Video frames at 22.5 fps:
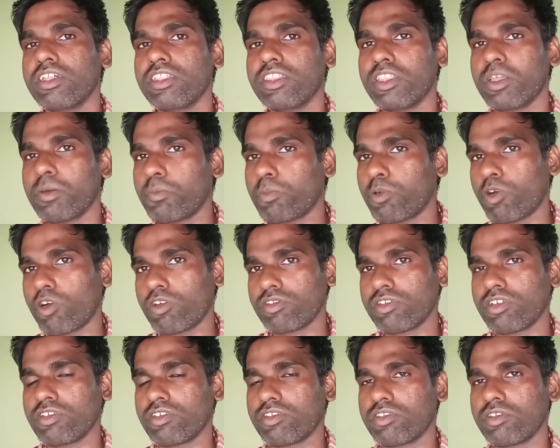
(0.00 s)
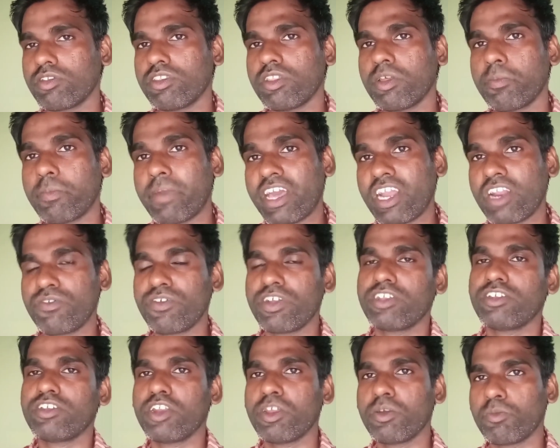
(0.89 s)
the process, the
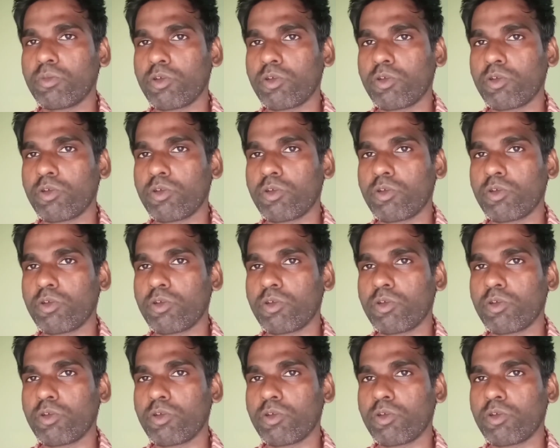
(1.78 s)
manufacturing